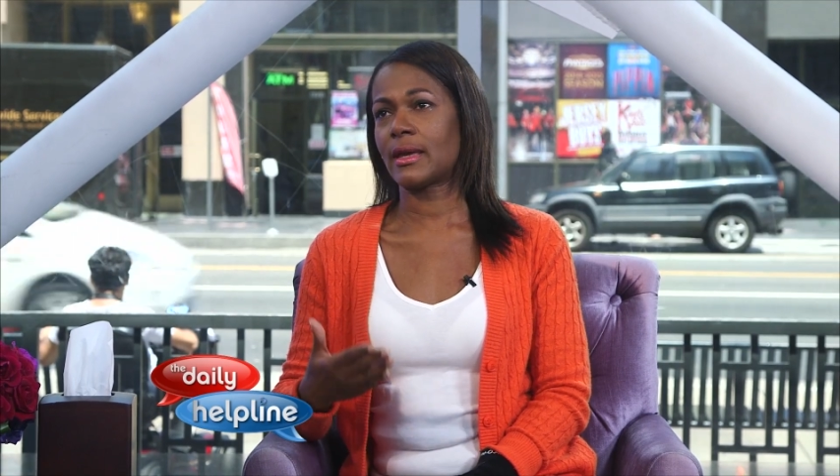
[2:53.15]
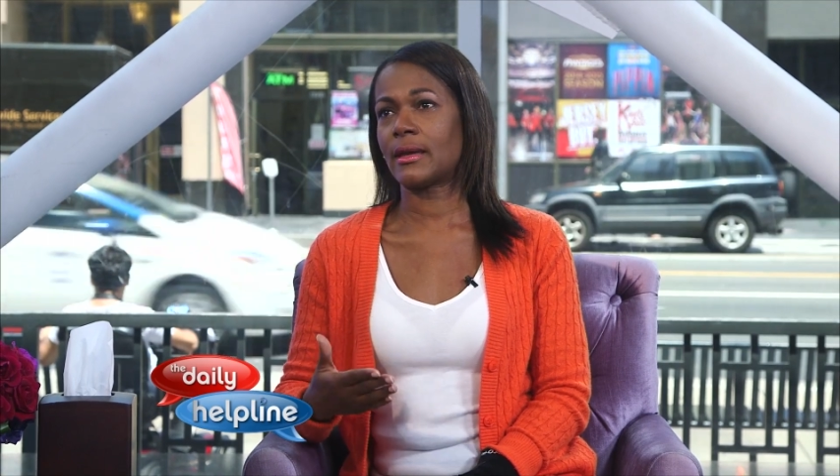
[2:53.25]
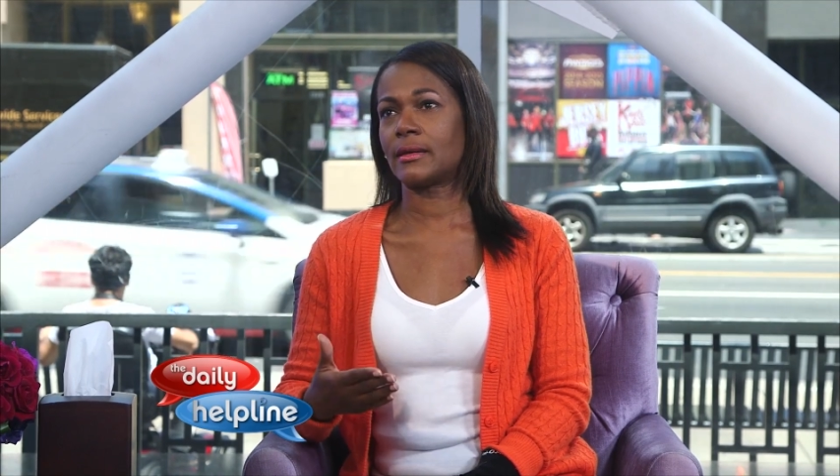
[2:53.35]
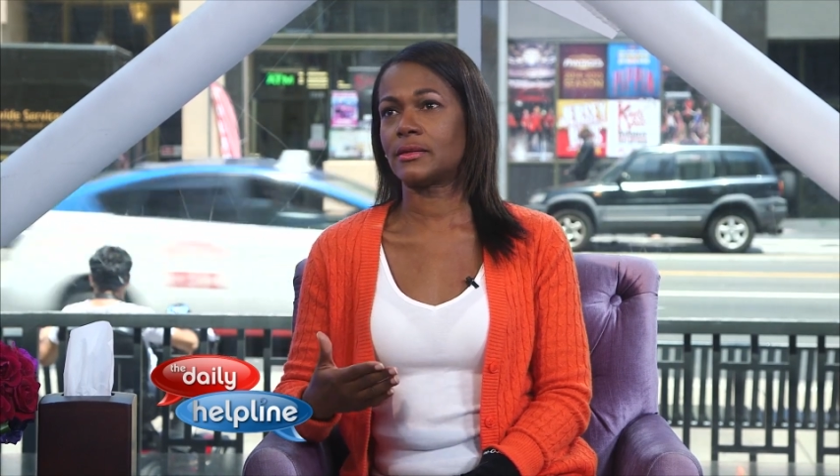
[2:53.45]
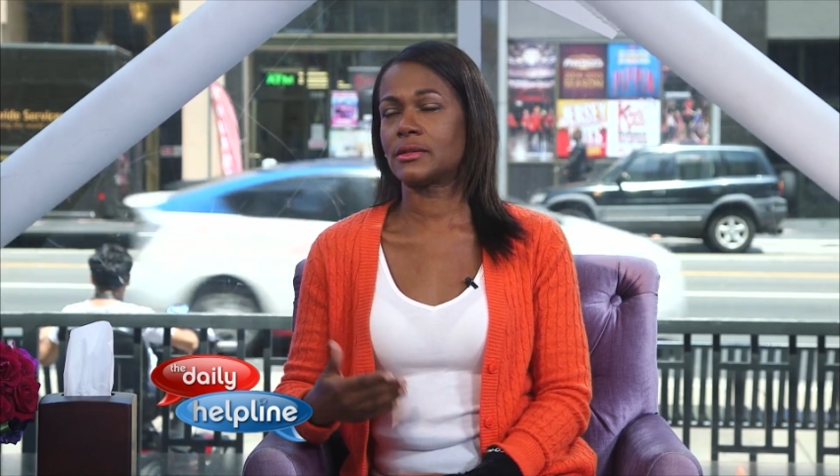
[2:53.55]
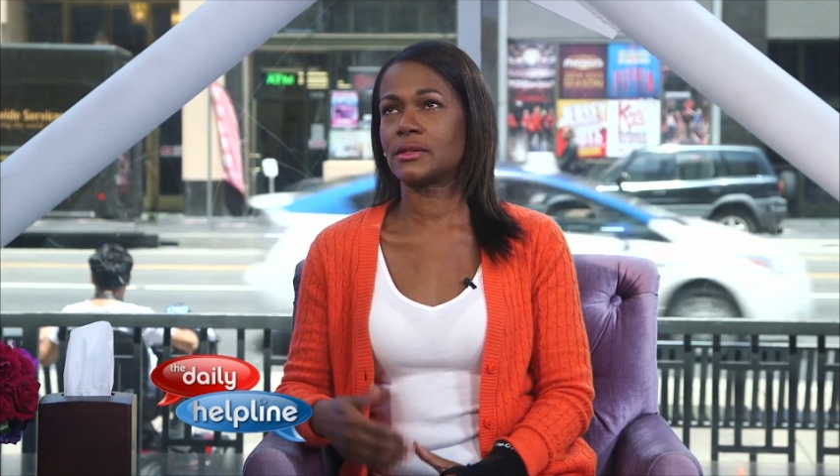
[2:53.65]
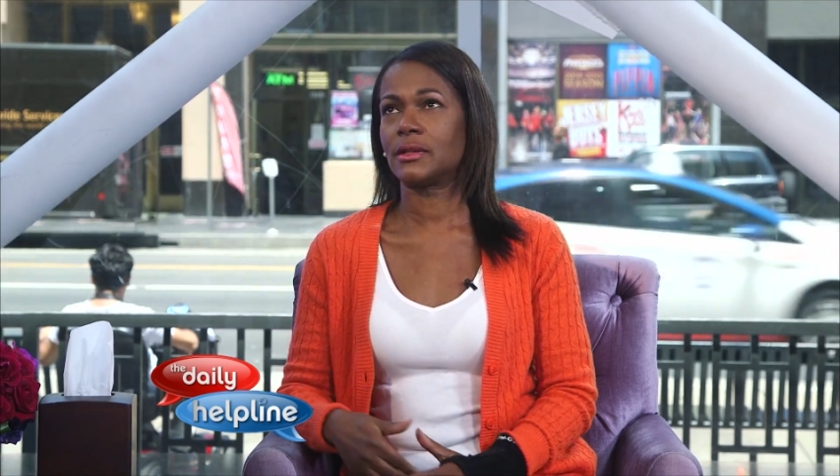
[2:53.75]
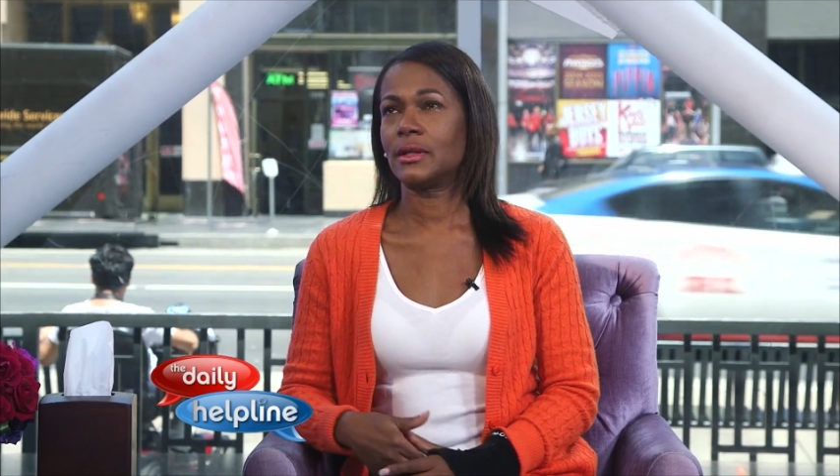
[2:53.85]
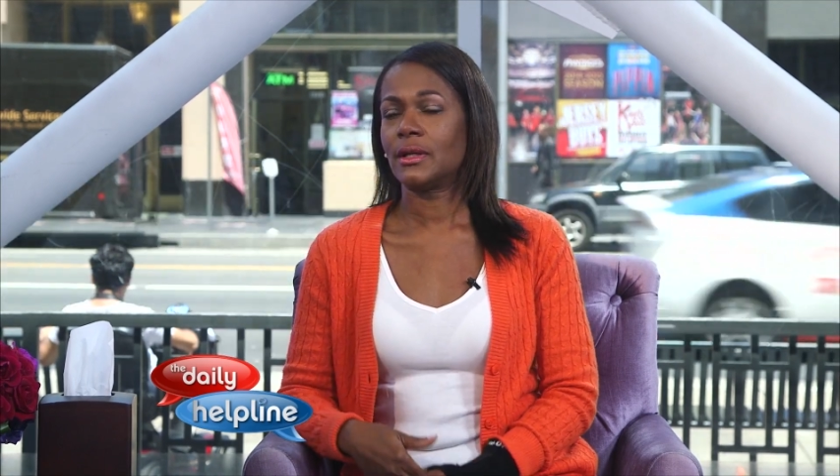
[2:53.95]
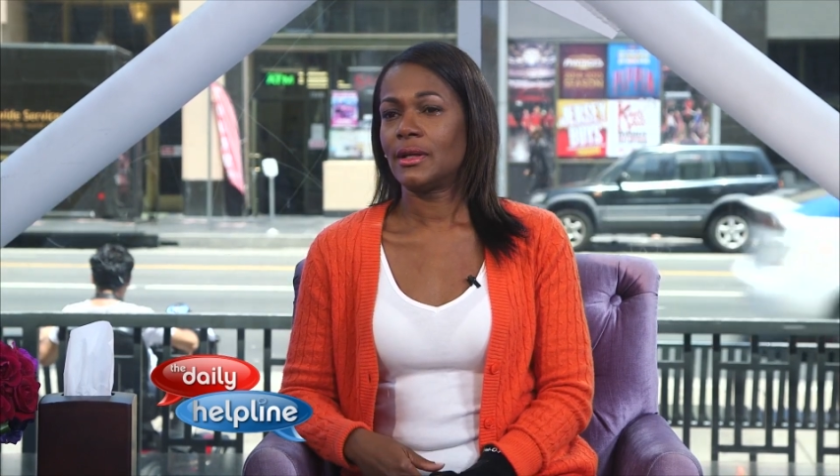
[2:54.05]
and
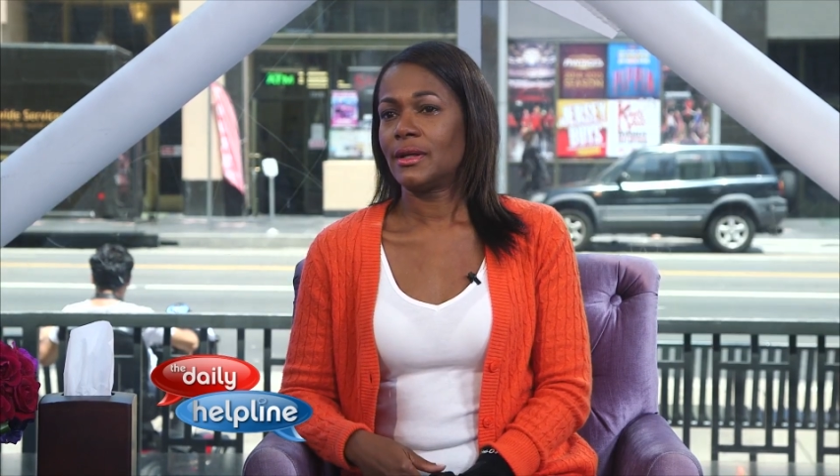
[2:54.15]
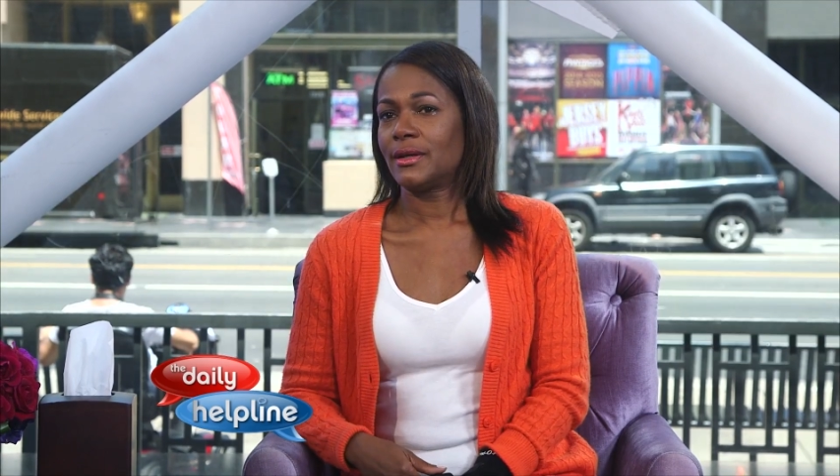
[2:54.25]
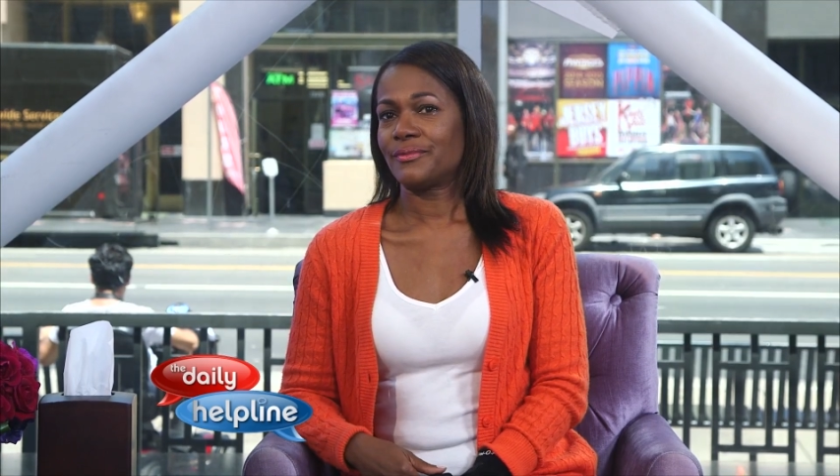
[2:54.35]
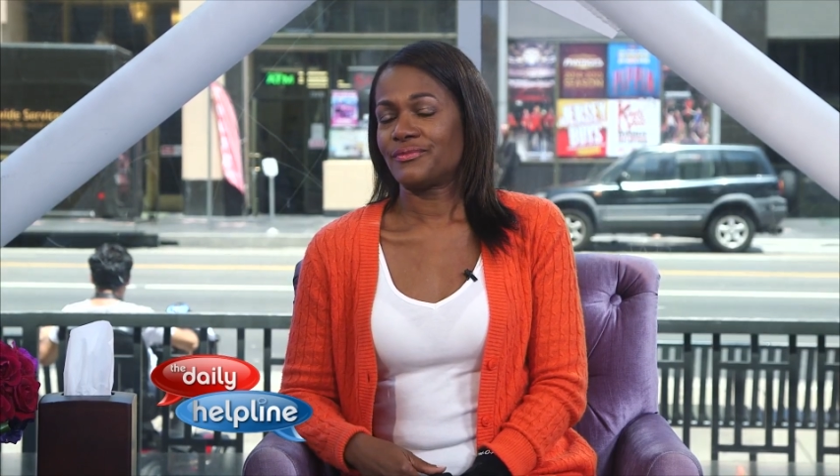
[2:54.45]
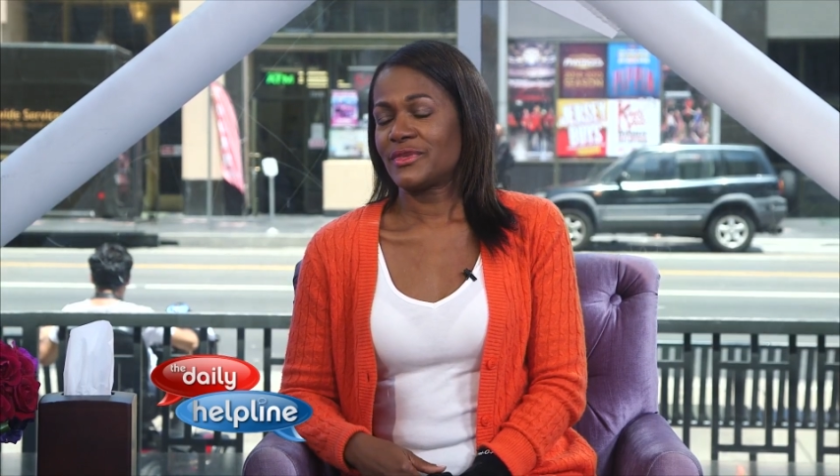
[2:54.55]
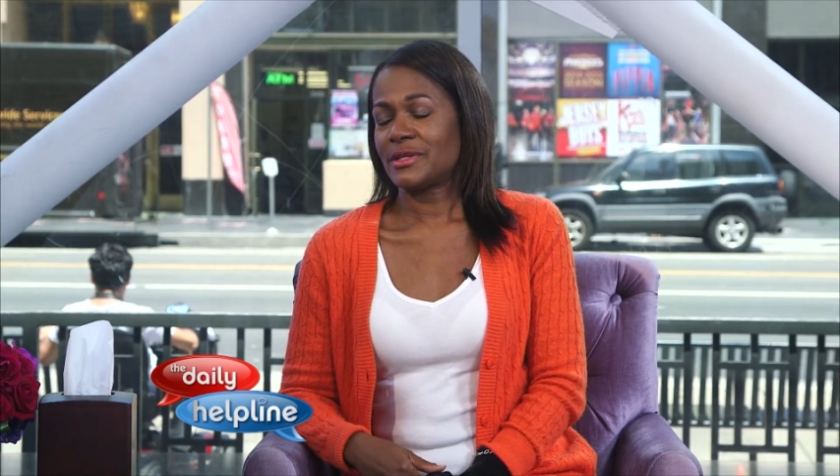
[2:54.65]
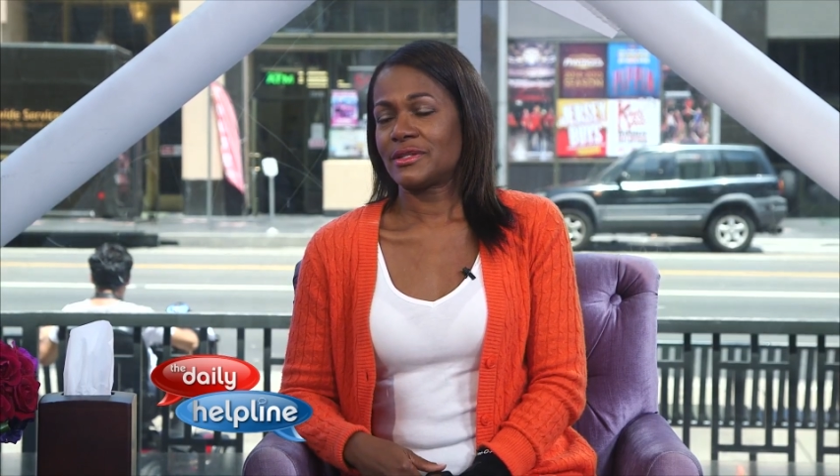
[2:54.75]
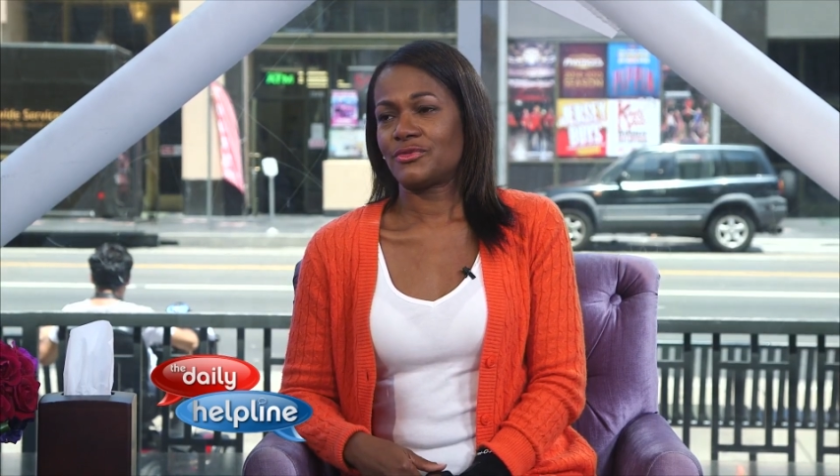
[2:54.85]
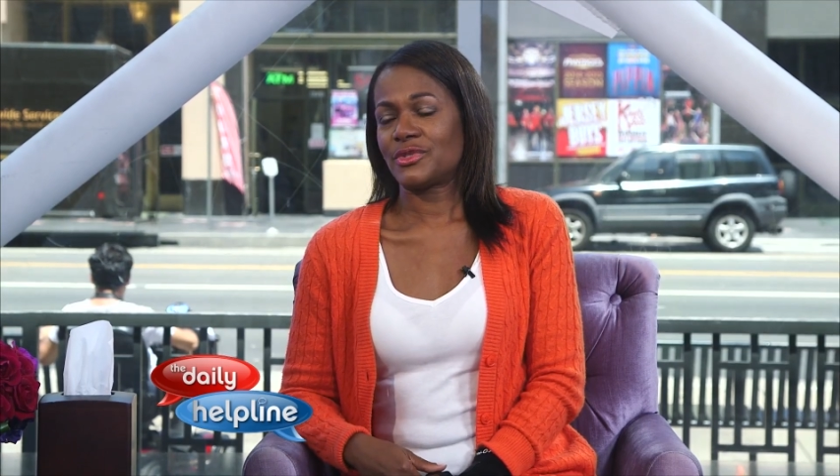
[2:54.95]
it